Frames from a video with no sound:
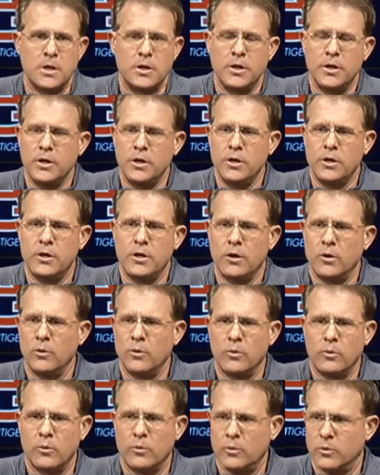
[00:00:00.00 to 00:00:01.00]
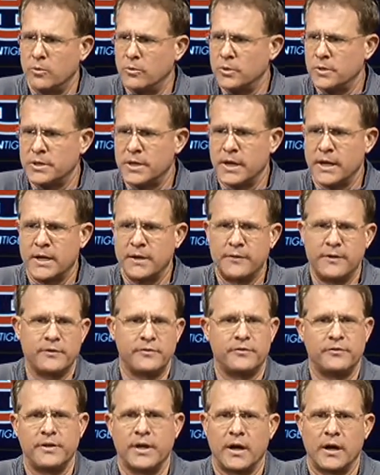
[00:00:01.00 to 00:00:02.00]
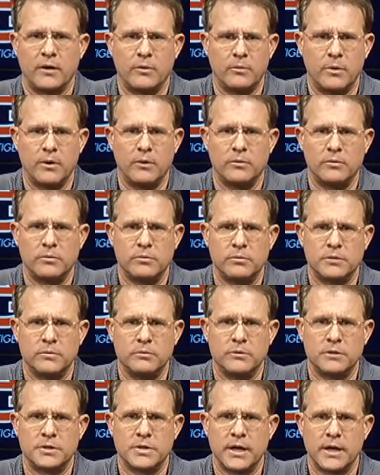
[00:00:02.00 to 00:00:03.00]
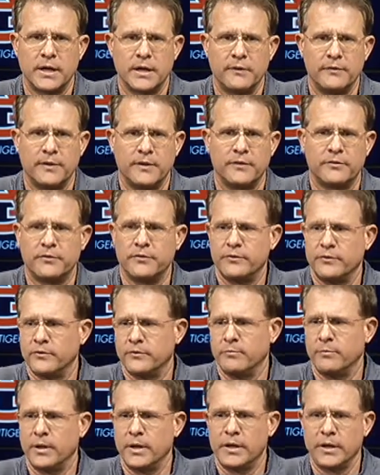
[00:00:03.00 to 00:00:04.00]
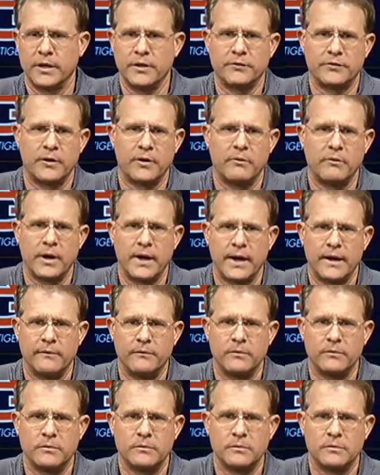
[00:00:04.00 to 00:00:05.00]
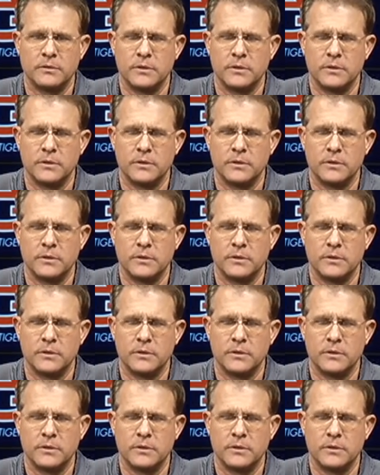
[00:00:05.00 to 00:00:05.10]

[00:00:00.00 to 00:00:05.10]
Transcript: you know, we're taking this as the Iron Bowl, and we're taking this as playing against our rival,